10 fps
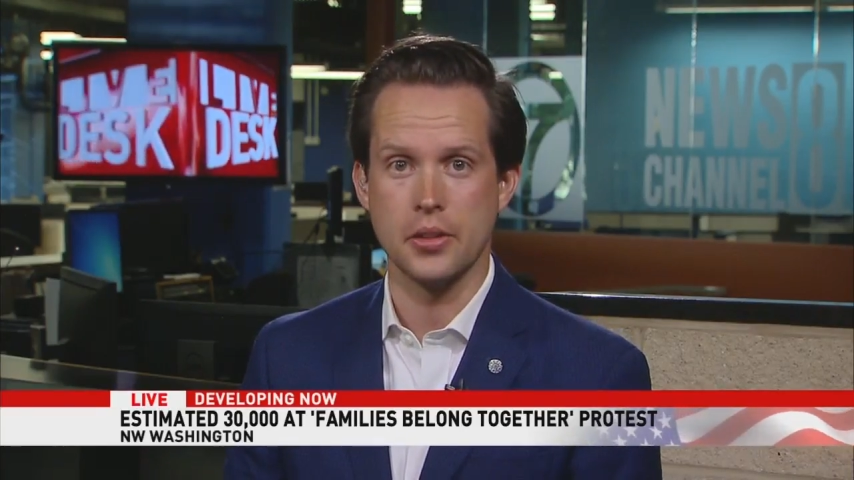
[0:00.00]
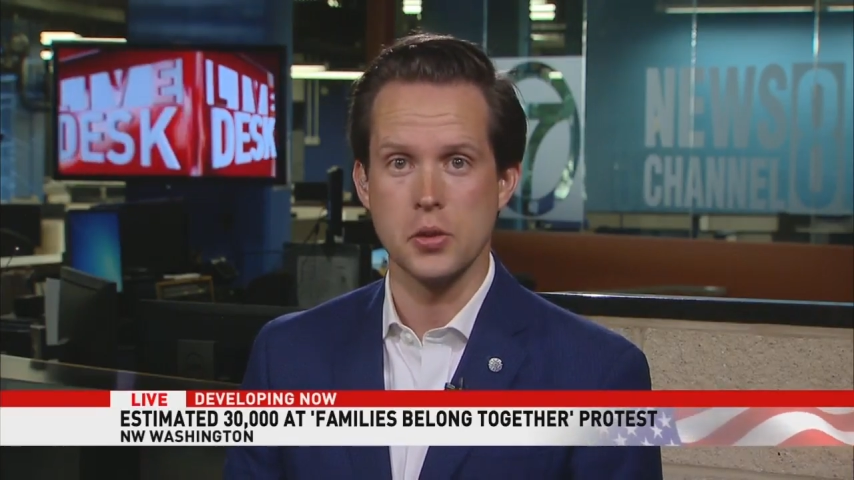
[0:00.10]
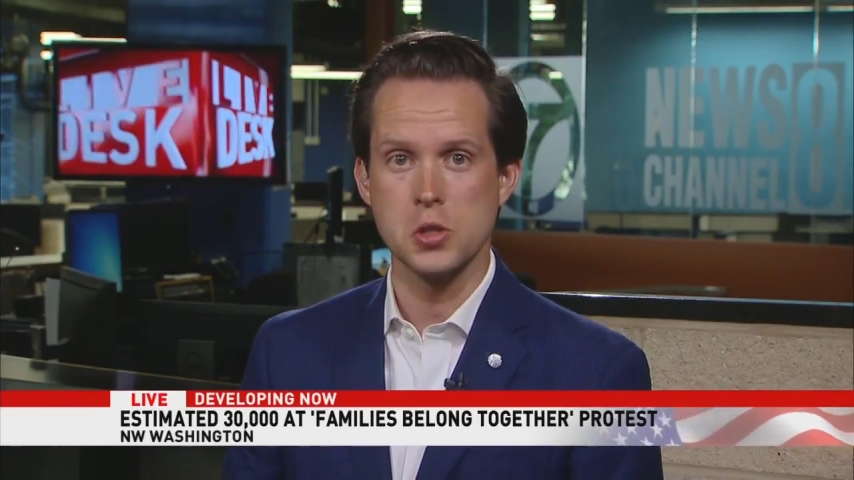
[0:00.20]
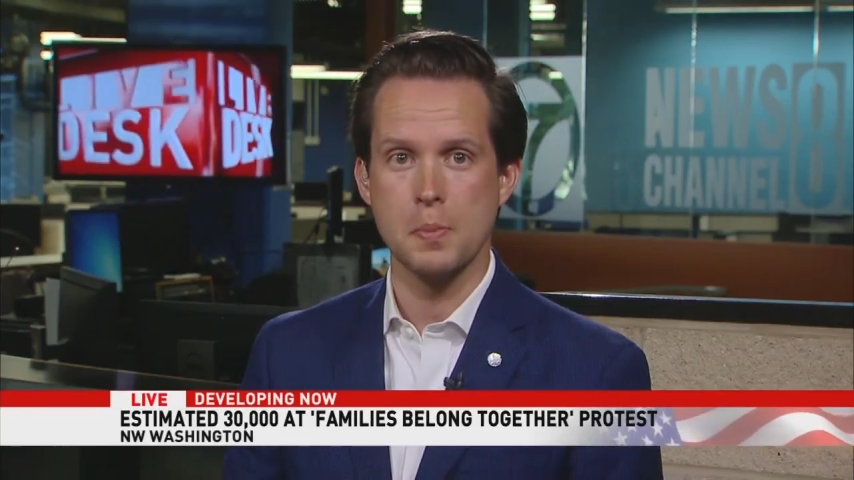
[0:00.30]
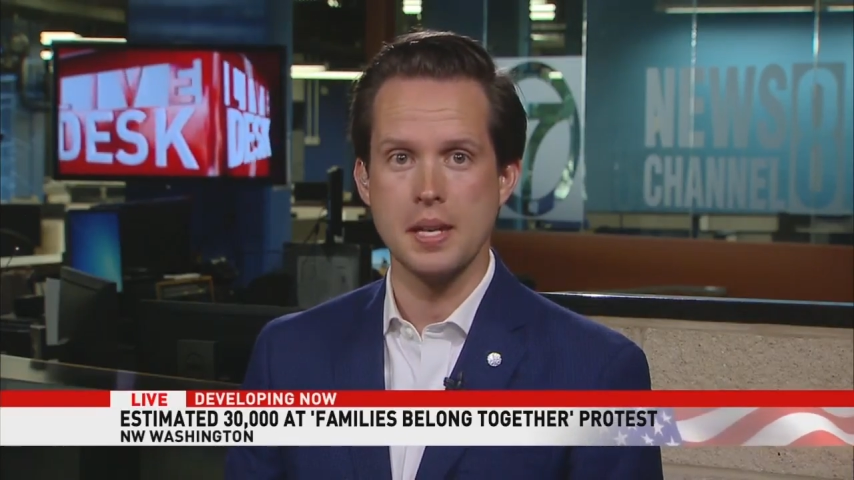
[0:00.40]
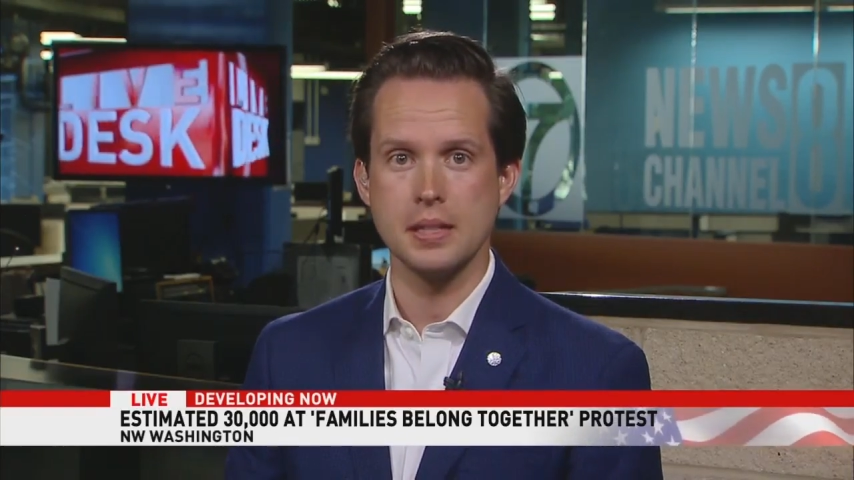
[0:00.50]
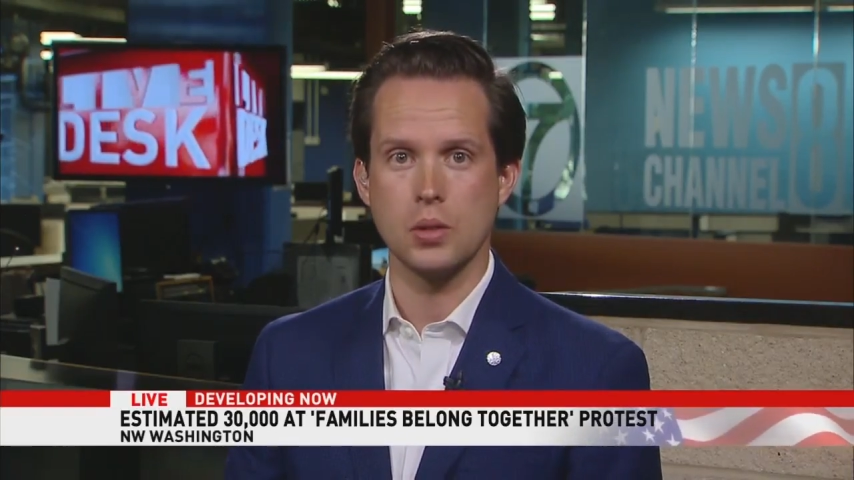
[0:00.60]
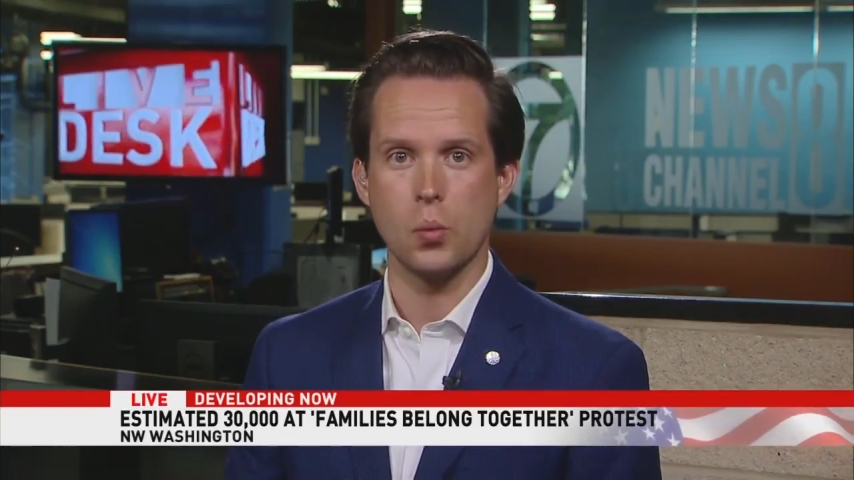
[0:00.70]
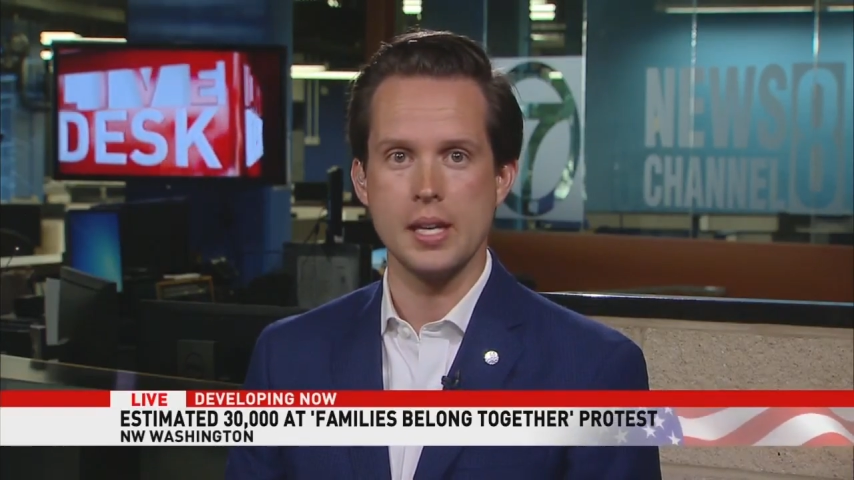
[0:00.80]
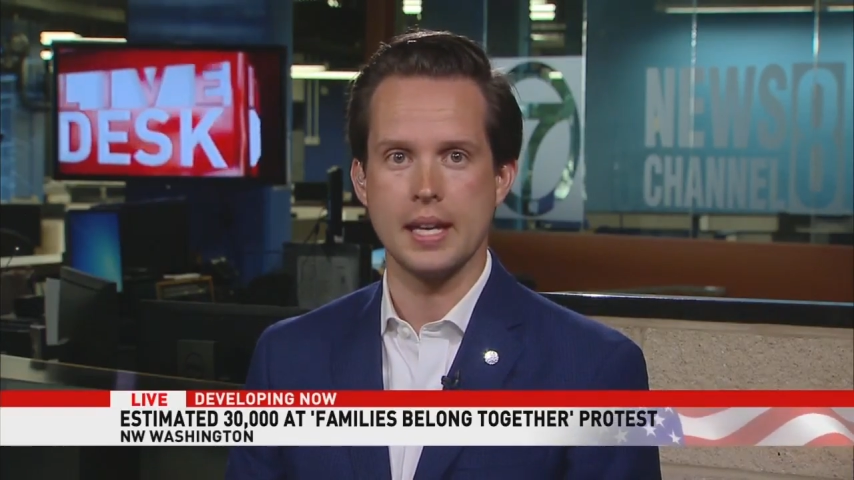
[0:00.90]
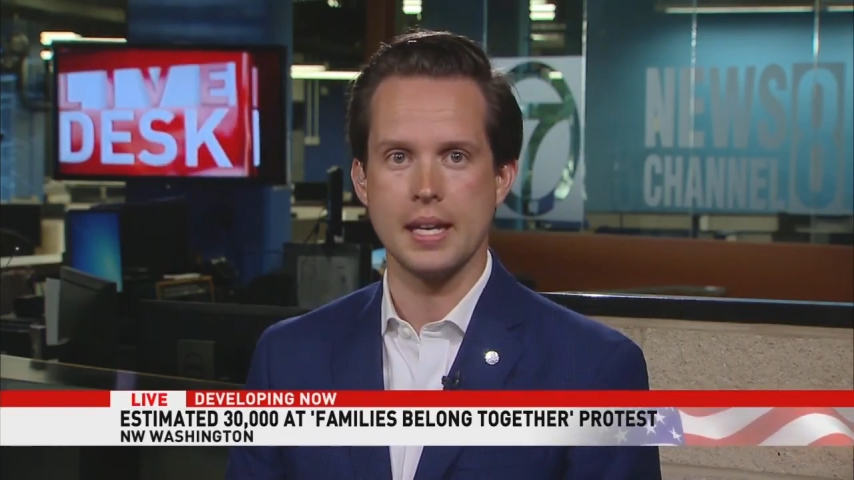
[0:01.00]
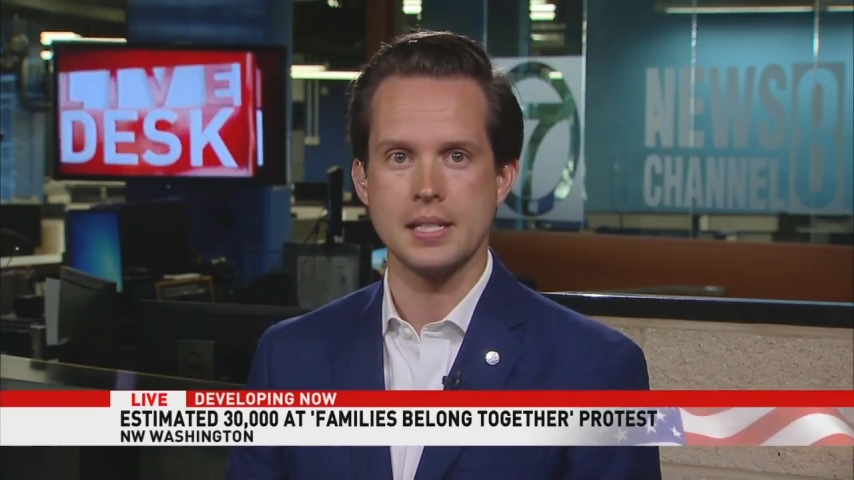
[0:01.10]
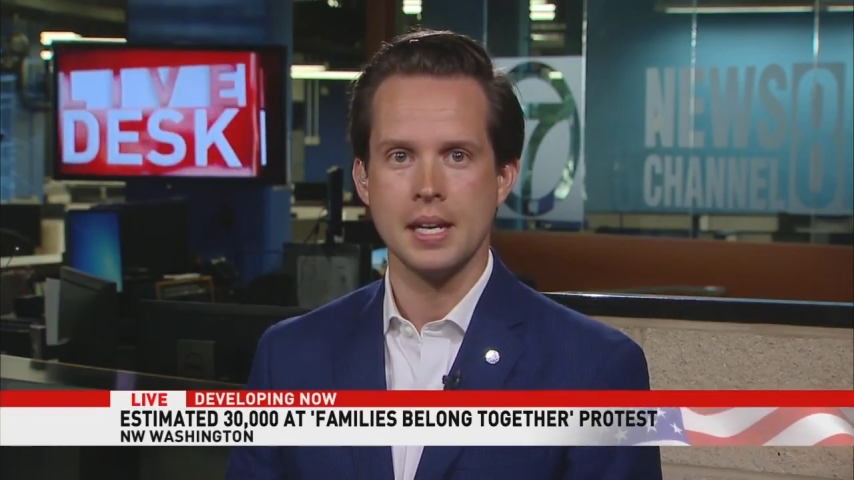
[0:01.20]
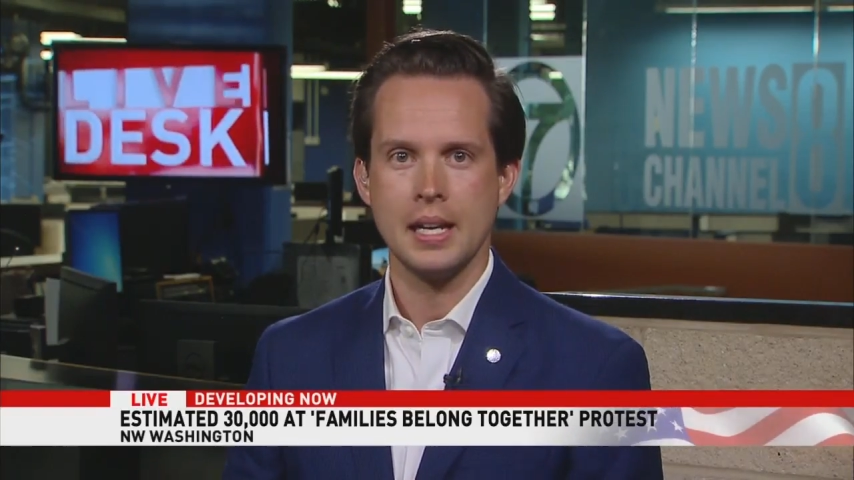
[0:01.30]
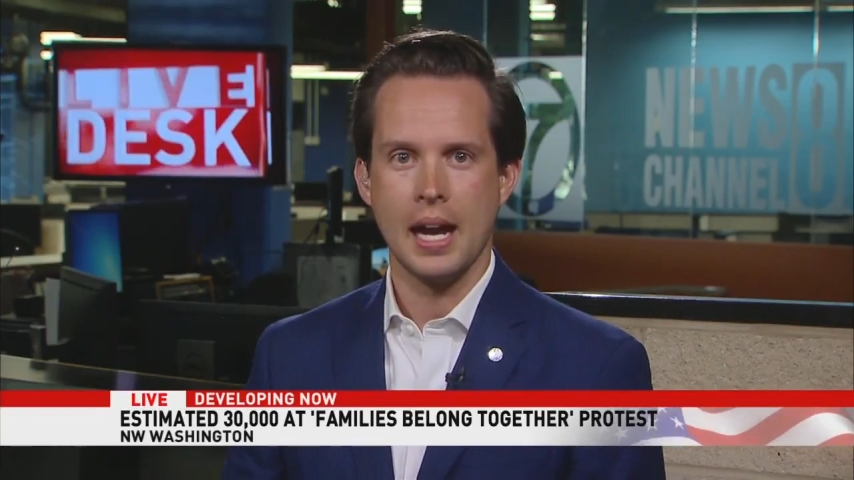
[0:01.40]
They're spending the weekend